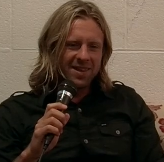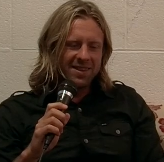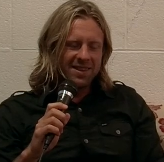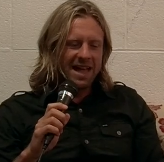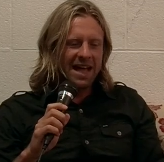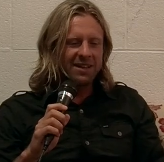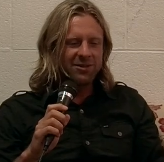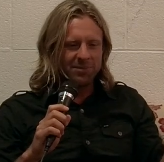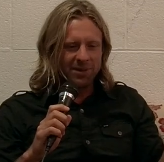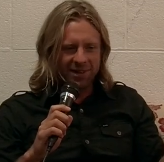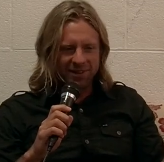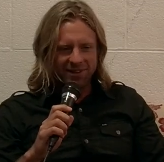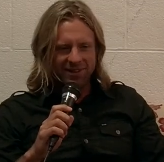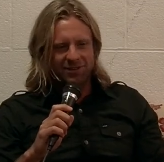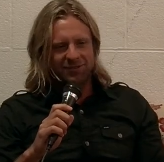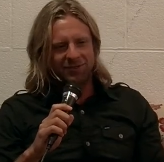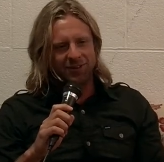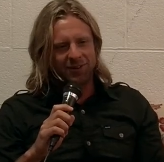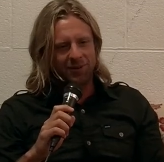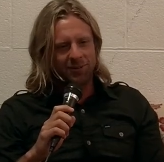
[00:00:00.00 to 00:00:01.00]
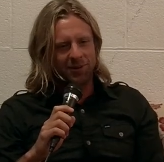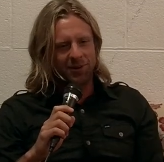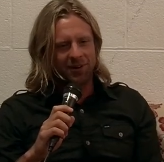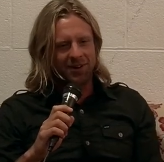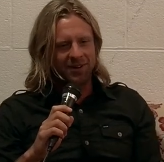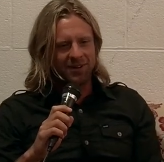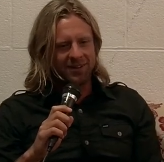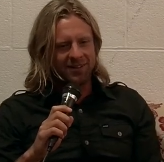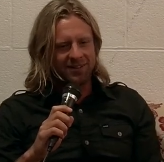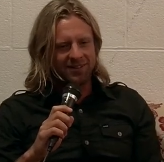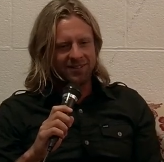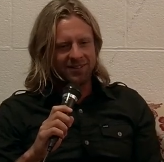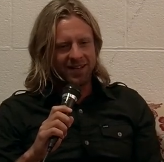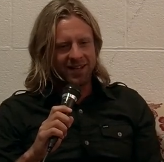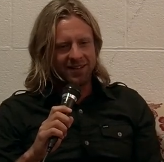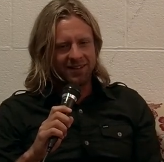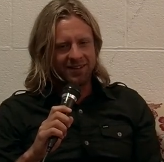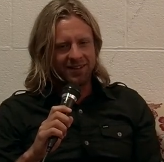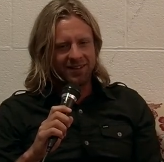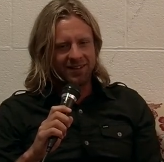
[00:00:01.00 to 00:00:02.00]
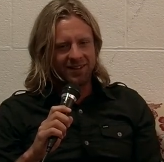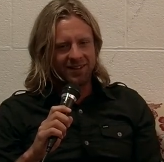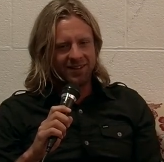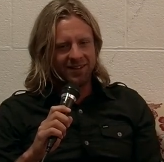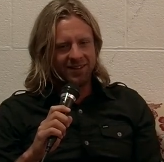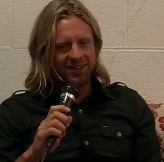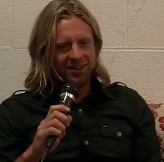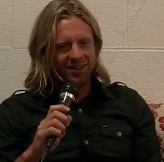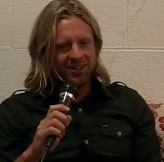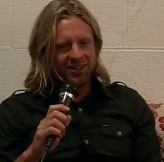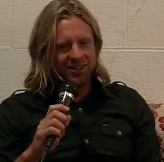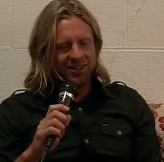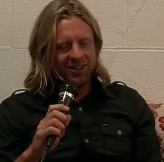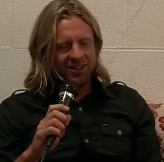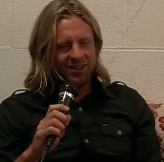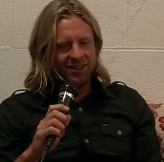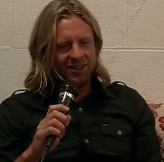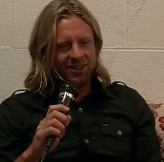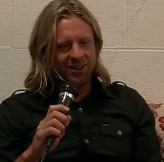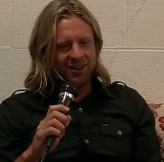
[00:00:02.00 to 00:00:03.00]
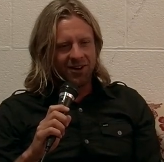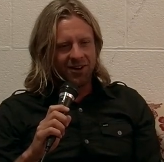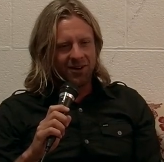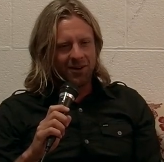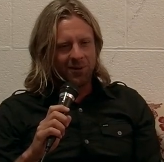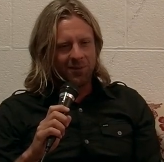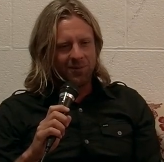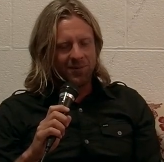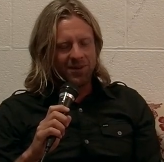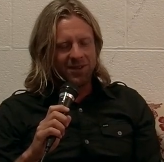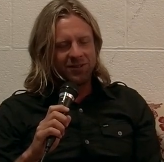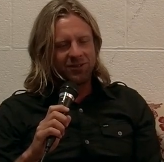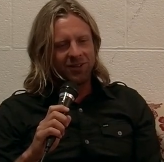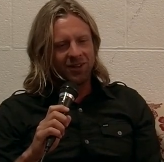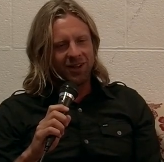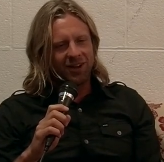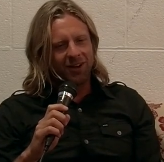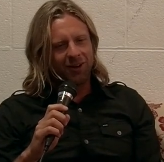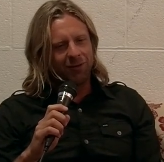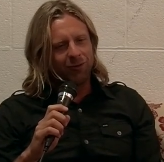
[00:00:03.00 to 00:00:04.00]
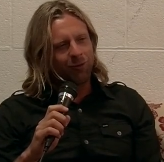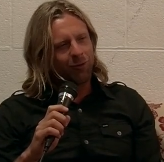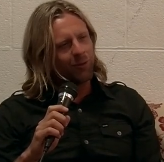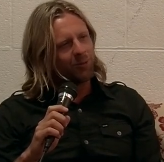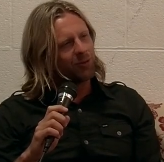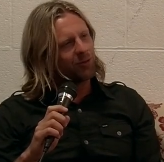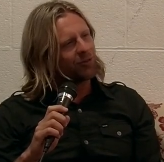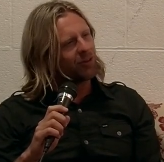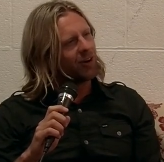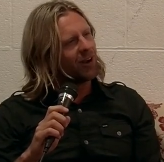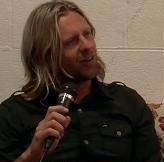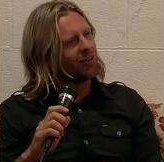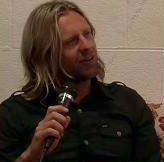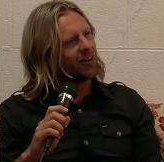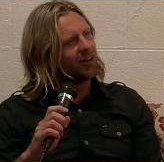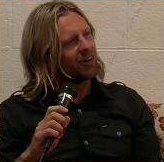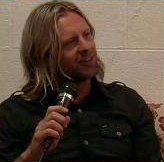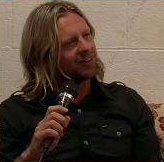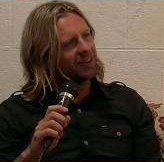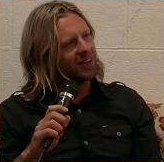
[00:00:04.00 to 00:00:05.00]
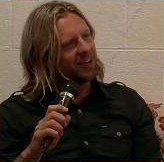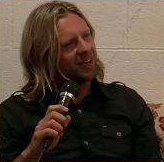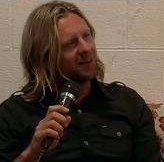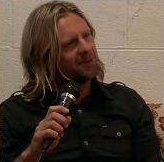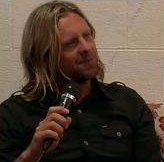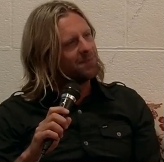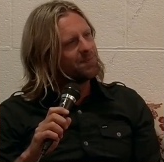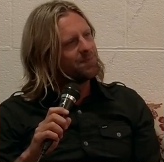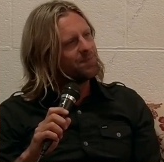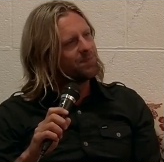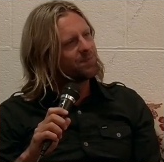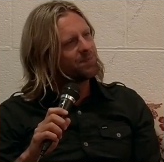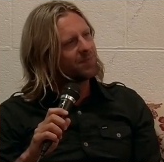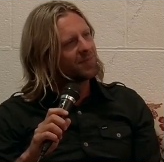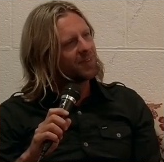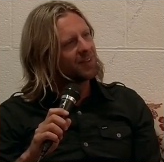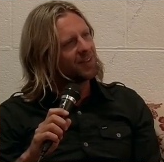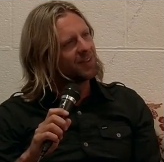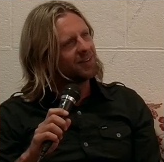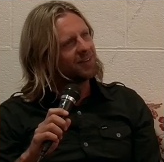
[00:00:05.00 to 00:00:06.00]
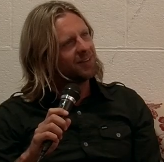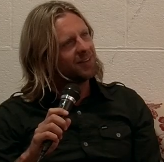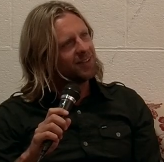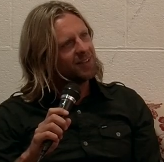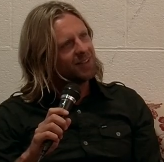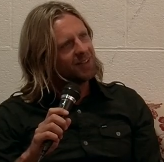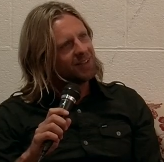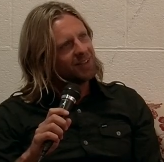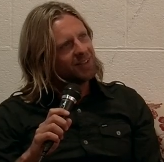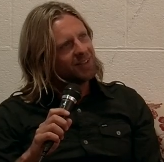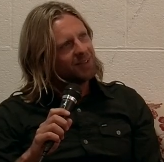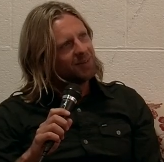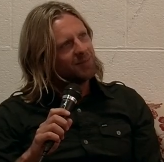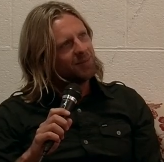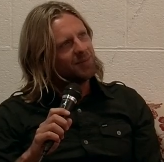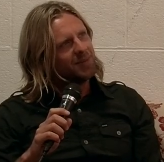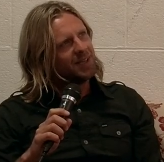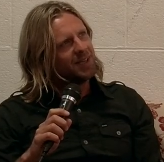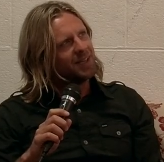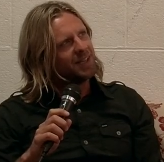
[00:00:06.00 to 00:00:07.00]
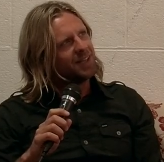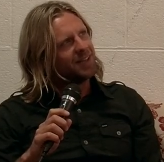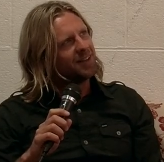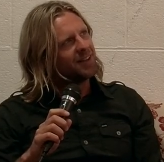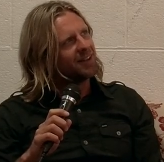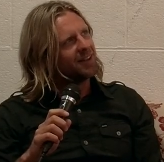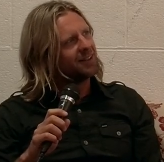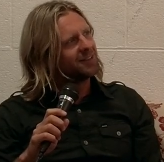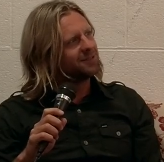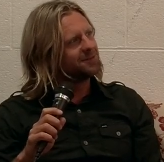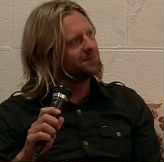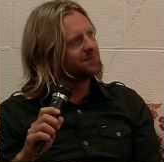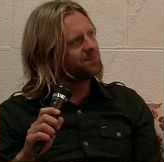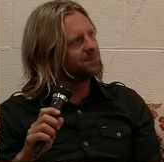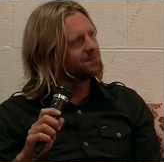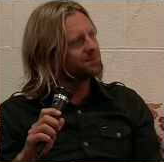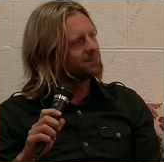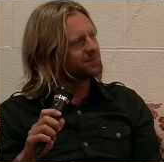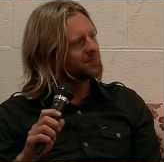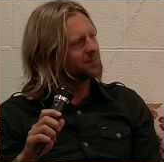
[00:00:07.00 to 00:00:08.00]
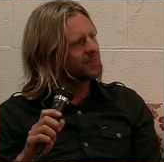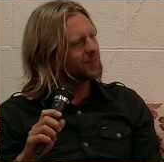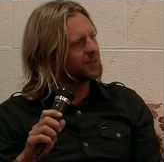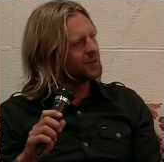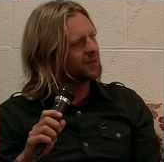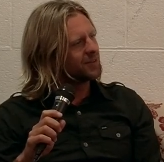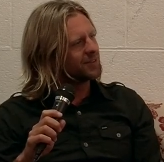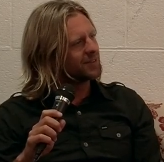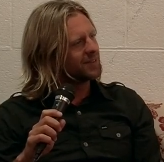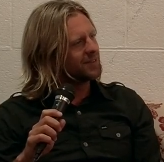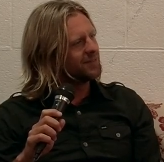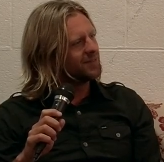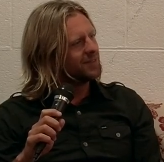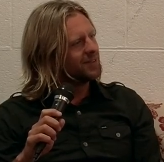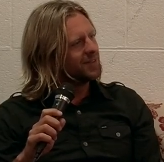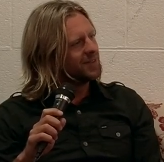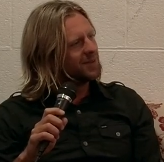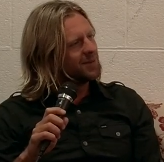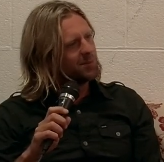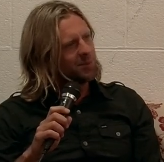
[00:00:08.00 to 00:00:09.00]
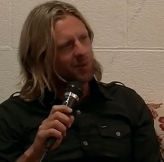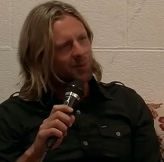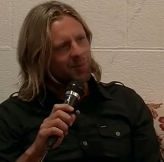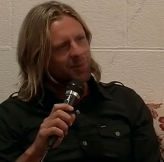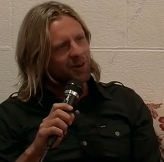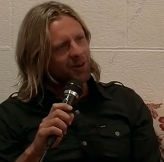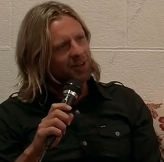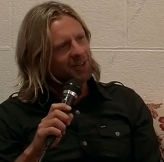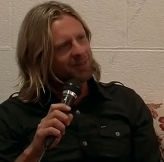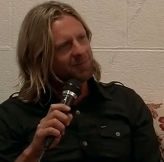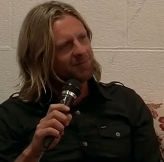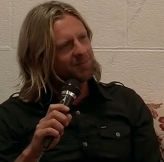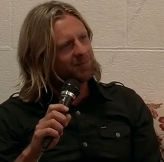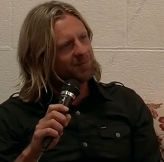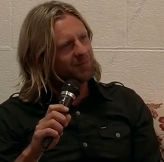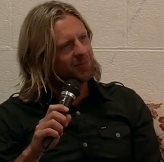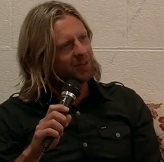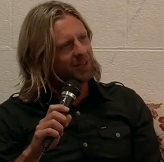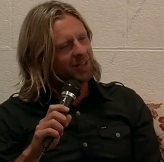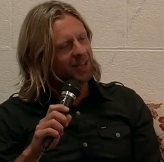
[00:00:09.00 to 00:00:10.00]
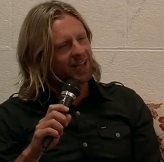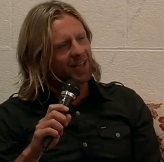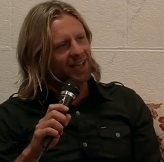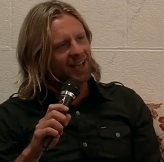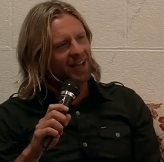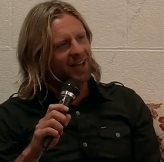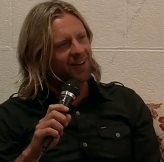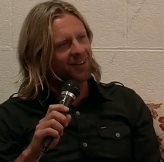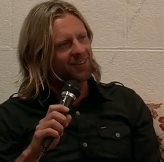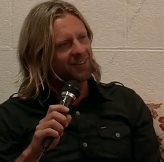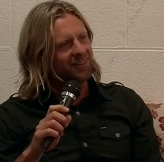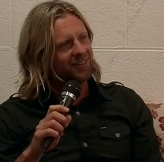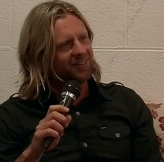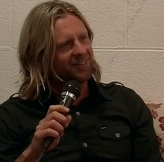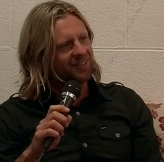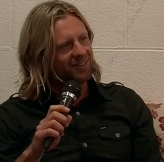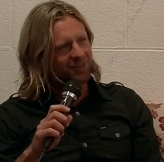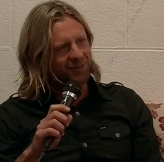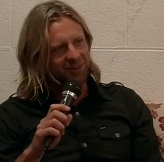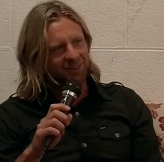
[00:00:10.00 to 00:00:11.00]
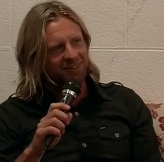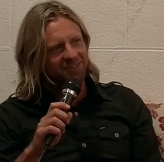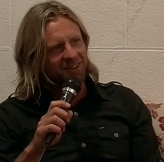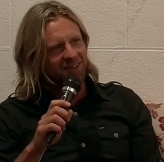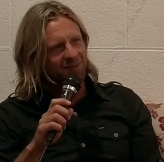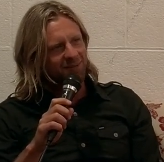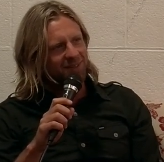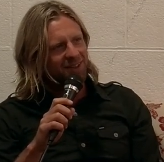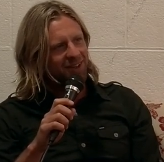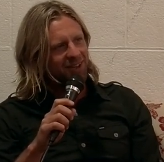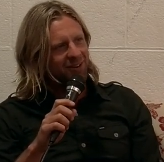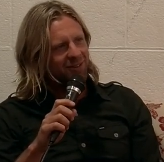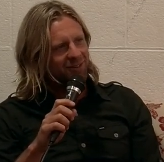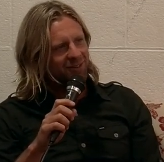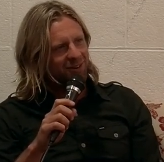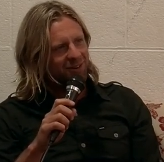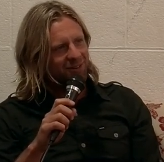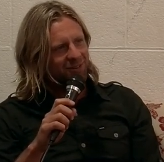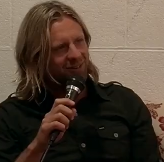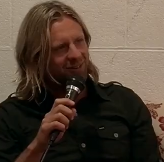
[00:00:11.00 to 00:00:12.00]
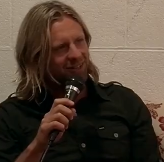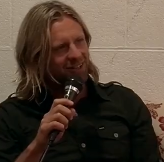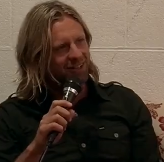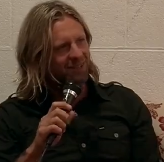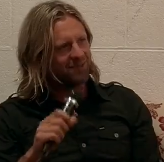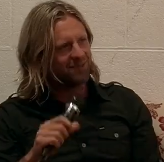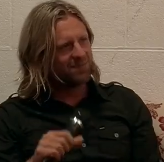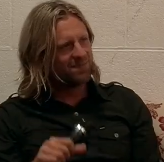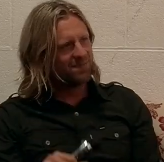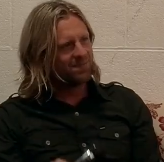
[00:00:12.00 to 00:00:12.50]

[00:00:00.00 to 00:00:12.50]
that's my least favorite part, is the idea that it's a form of Groundhog Day, that me and who is it? Bill Murray, we could hang out and do the same thing over and over again.